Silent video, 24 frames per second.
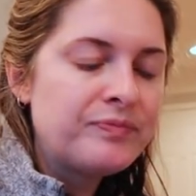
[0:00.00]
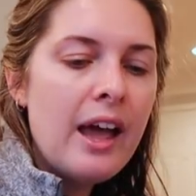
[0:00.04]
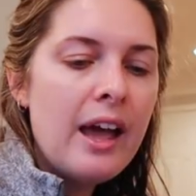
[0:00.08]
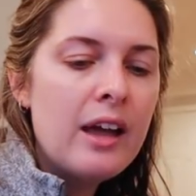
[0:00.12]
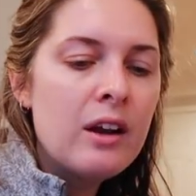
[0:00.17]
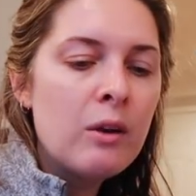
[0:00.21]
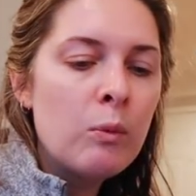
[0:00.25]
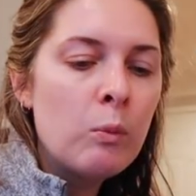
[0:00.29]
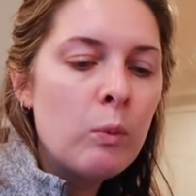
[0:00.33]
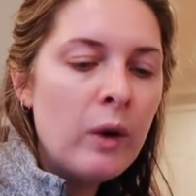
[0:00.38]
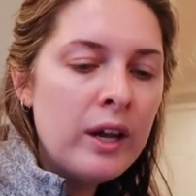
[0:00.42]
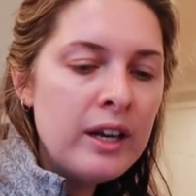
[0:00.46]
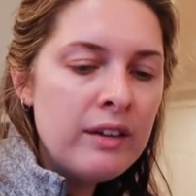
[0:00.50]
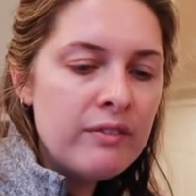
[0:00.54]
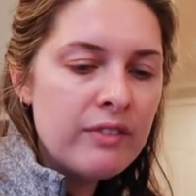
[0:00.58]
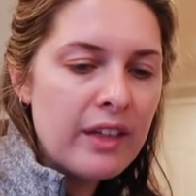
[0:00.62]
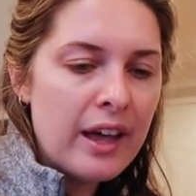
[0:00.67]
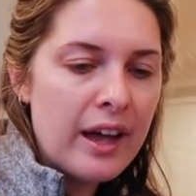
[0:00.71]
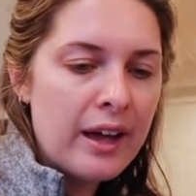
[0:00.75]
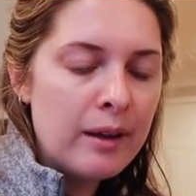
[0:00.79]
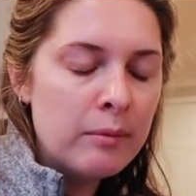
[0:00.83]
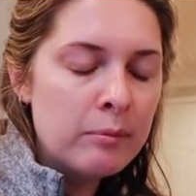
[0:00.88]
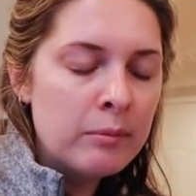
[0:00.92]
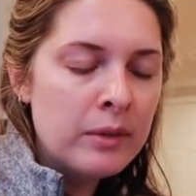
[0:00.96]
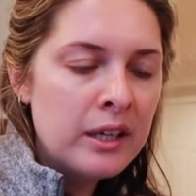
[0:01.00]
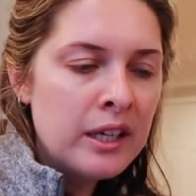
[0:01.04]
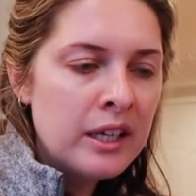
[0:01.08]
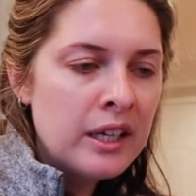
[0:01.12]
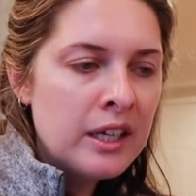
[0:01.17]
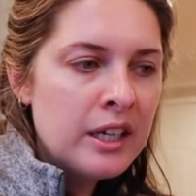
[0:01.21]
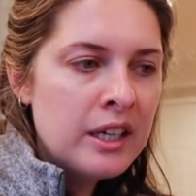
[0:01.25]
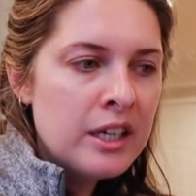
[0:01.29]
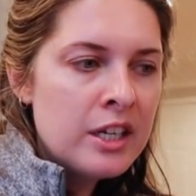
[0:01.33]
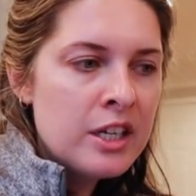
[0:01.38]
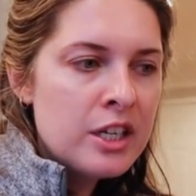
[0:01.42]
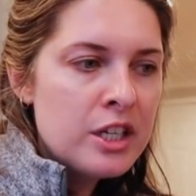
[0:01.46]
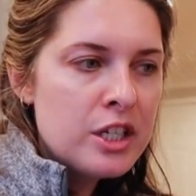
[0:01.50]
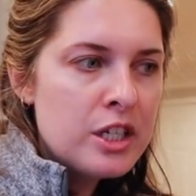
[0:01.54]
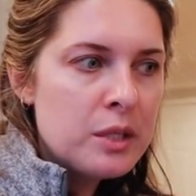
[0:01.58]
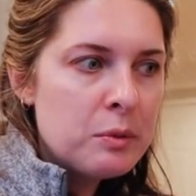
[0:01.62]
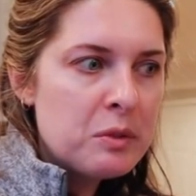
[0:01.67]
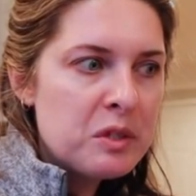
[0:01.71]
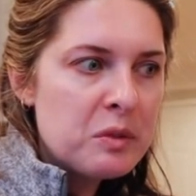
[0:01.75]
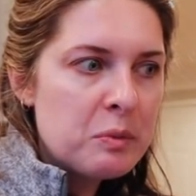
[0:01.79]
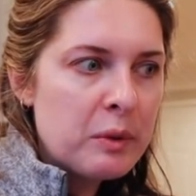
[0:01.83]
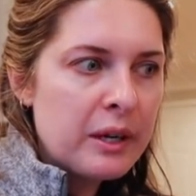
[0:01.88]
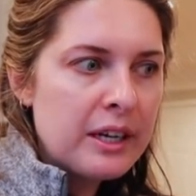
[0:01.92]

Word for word: And on one of them, she was